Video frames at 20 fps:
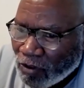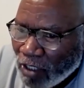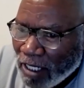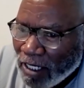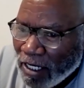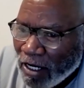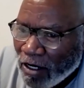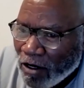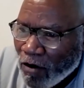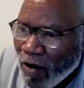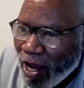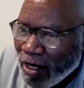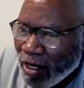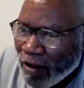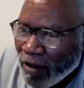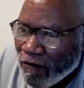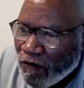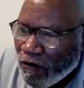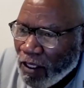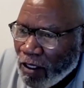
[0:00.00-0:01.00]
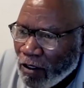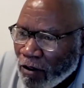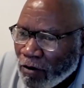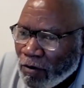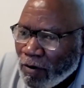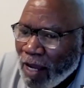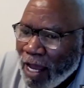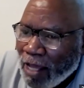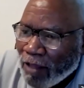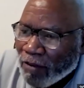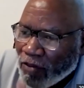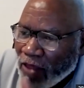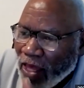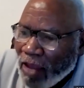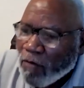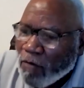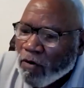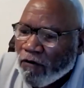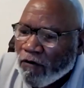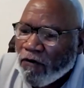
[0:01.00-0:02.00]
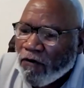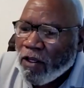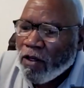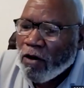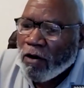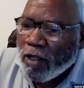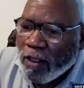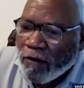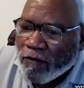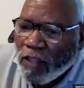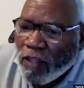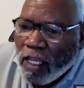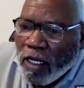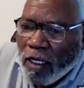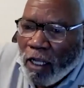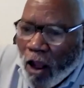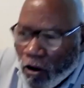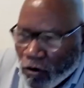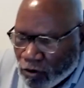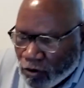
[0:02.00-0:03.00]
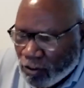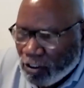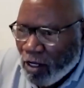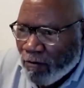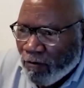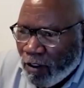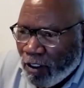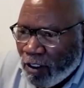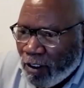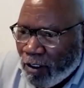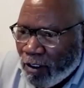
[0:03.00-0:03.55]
And they know how they feel, how they would feel if they lost something.